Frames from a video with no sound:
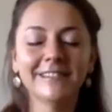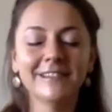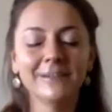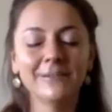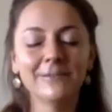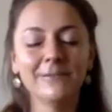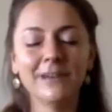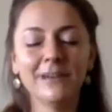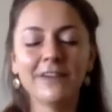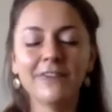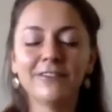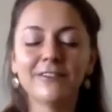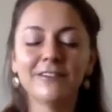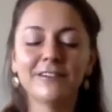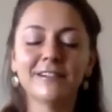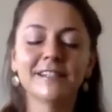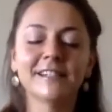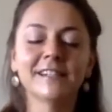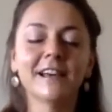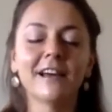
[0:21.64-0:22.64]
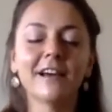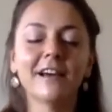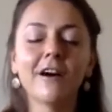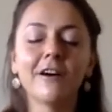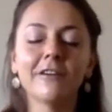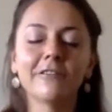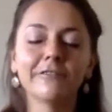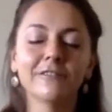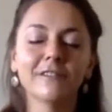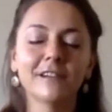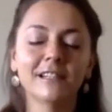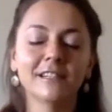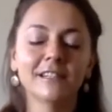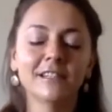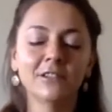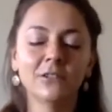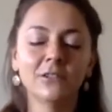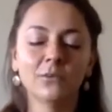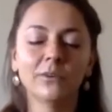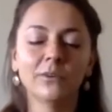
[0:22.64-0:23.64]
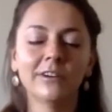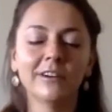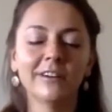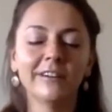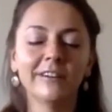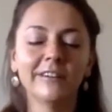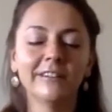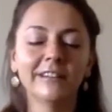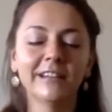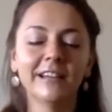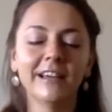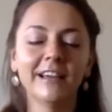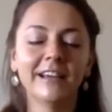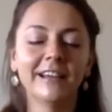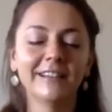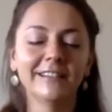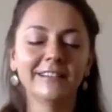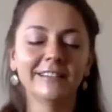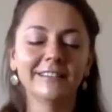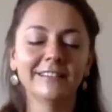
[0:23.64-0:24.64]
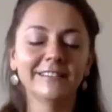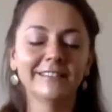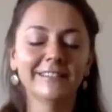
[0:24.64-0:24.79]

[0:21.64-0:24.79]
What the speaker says: Whenever there's a conflict in the world and,